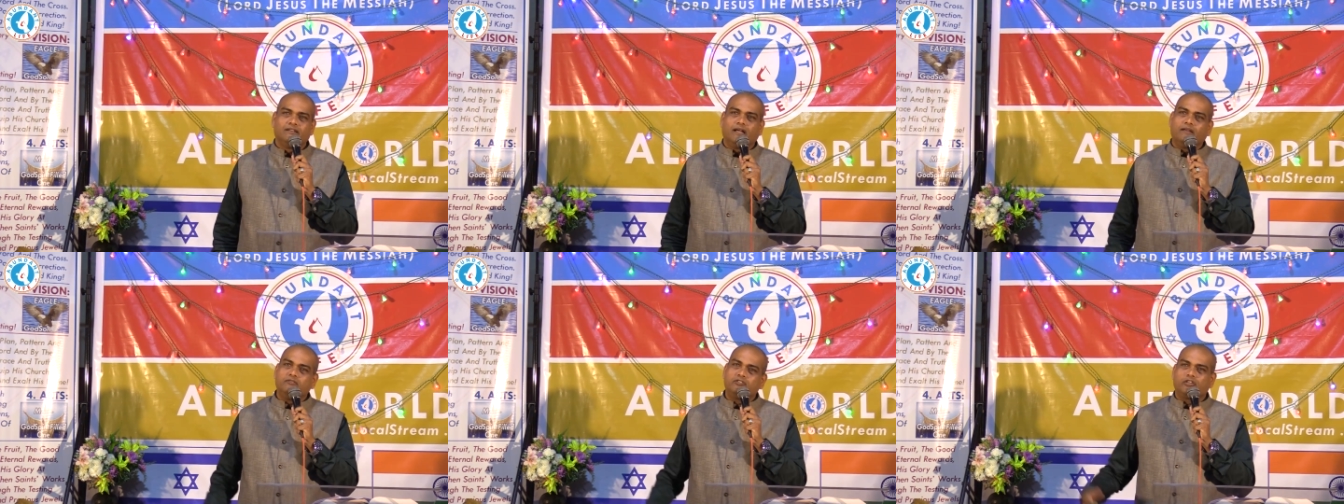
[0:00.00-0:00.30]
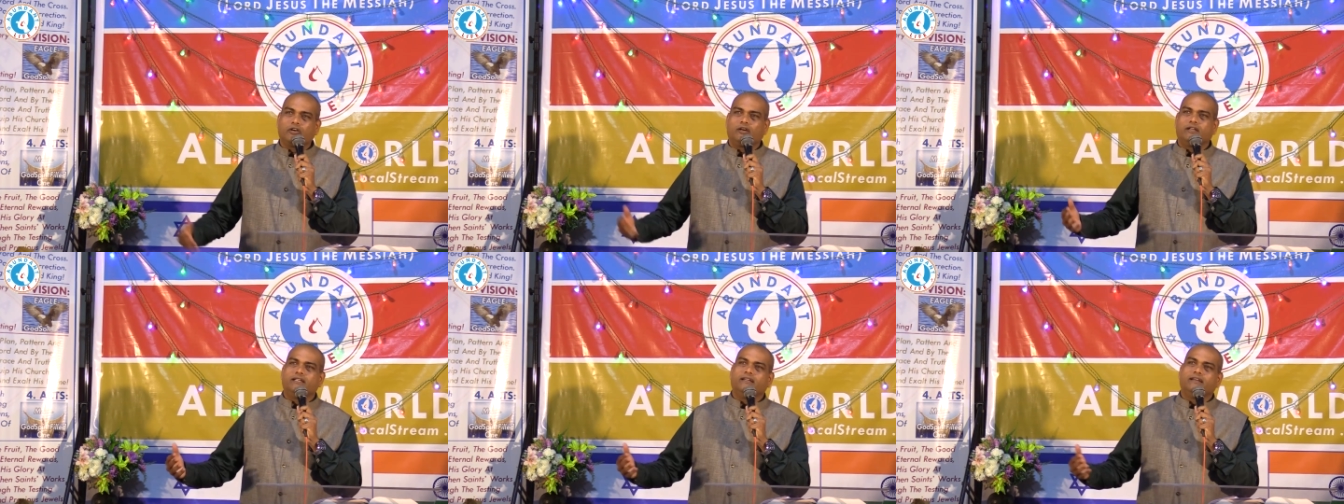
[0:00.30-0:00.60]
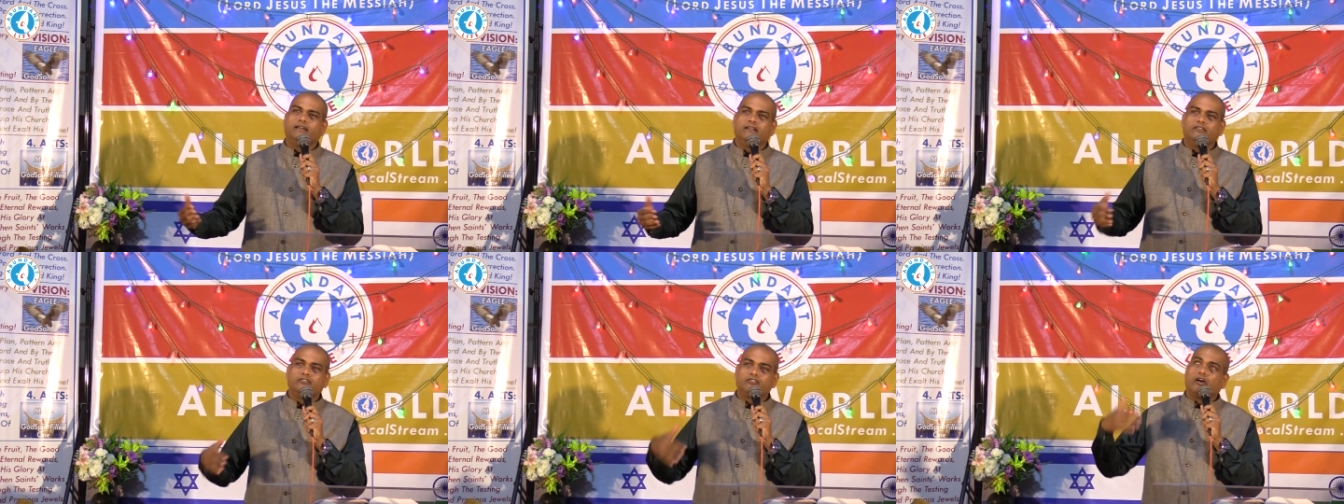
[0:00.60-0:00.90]
I'm
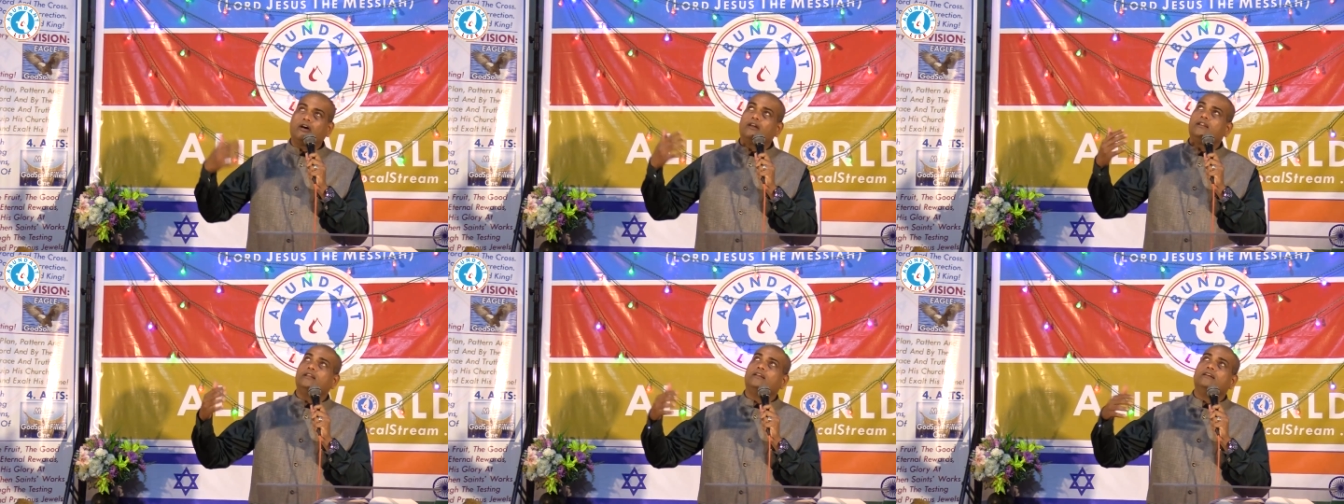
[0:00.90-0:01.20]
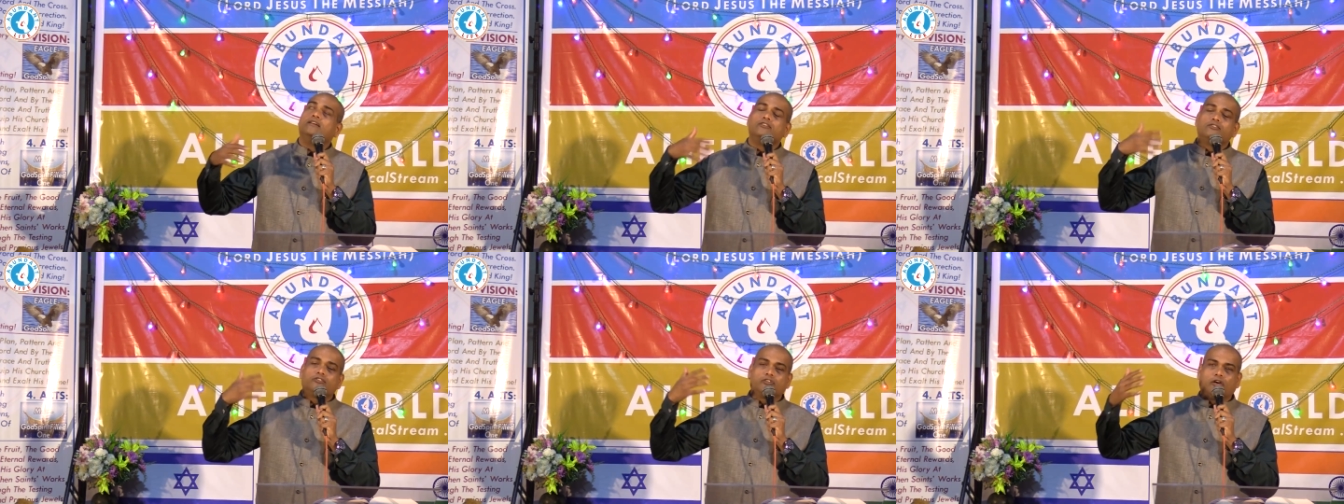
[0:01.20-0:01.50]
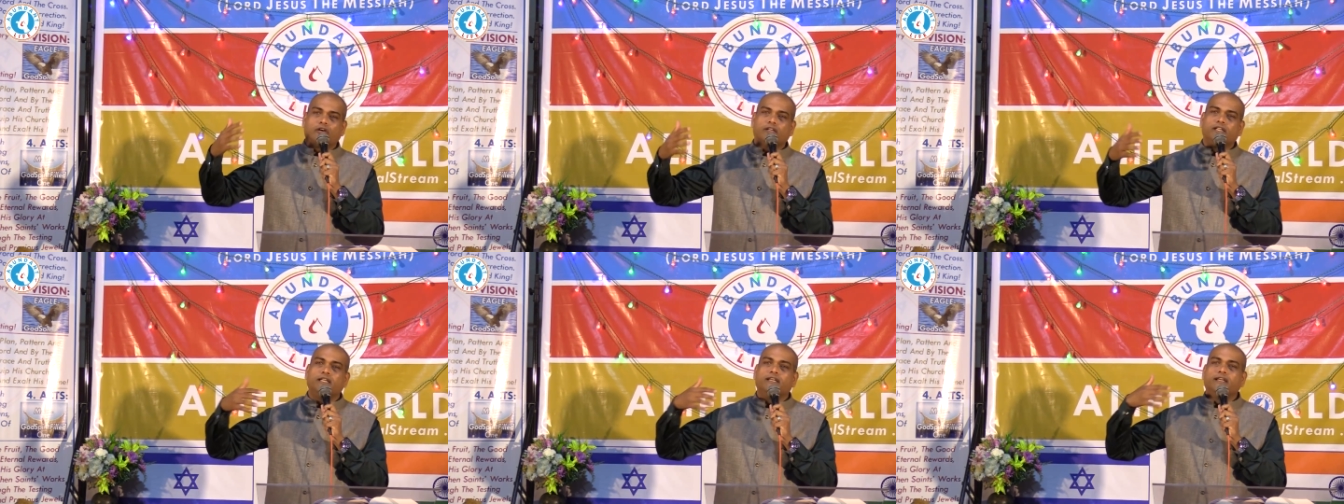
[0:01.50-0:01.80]
sorry, sorry,
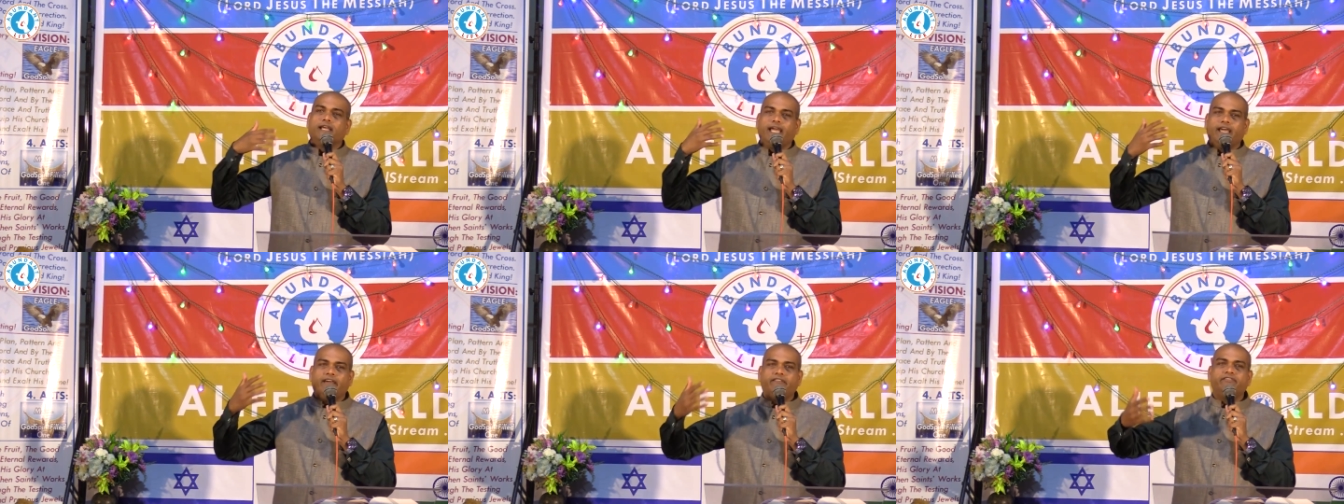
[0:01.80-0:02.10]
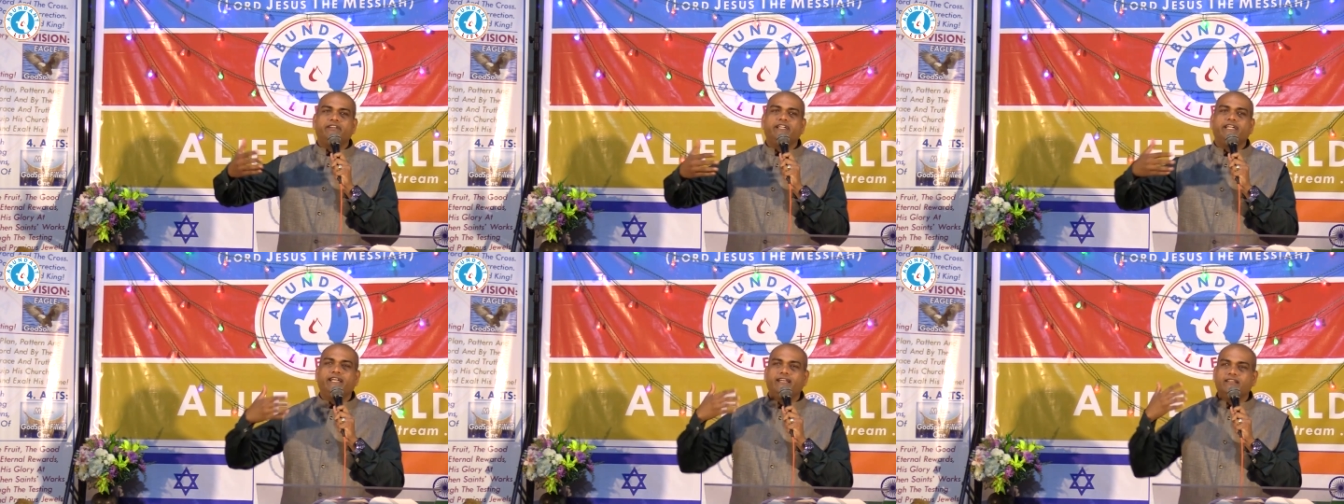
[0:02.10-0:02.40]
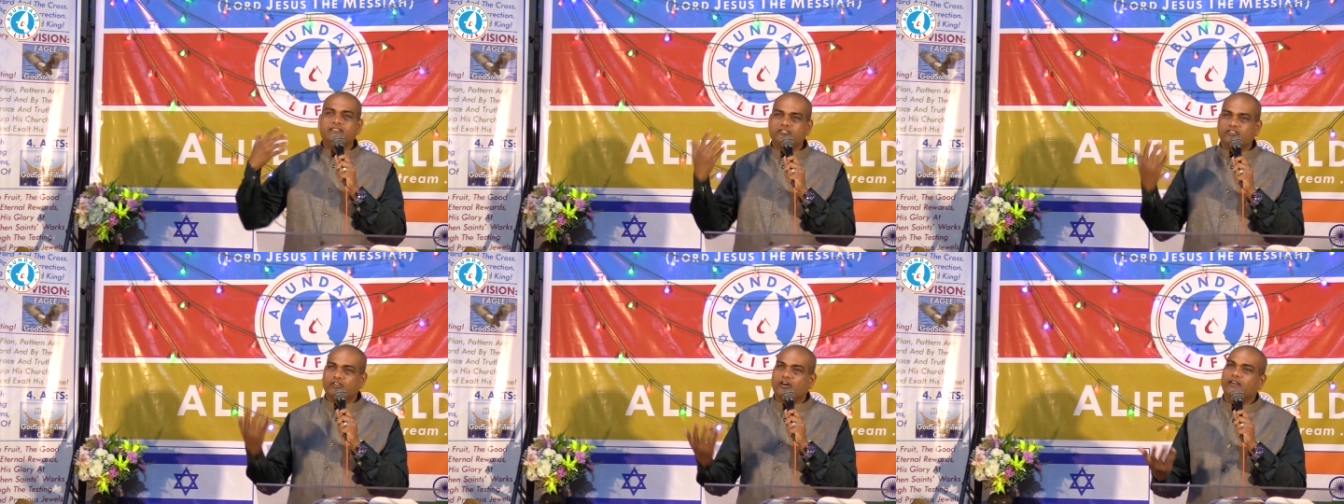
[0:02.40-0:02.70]
sorry. Every
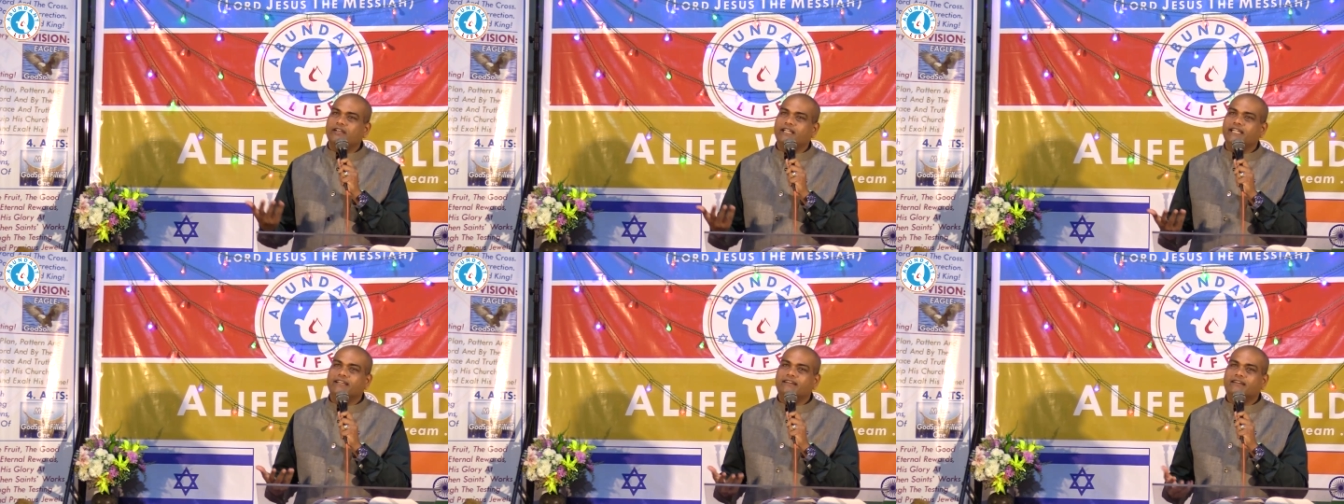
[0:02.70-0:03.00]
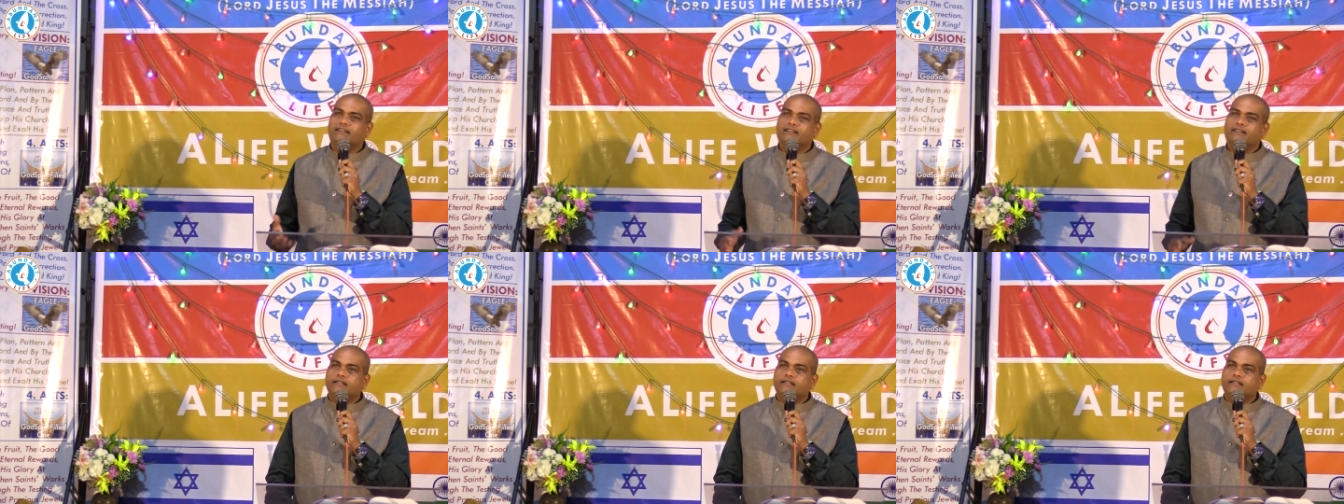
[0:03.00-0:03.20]
day, sorry.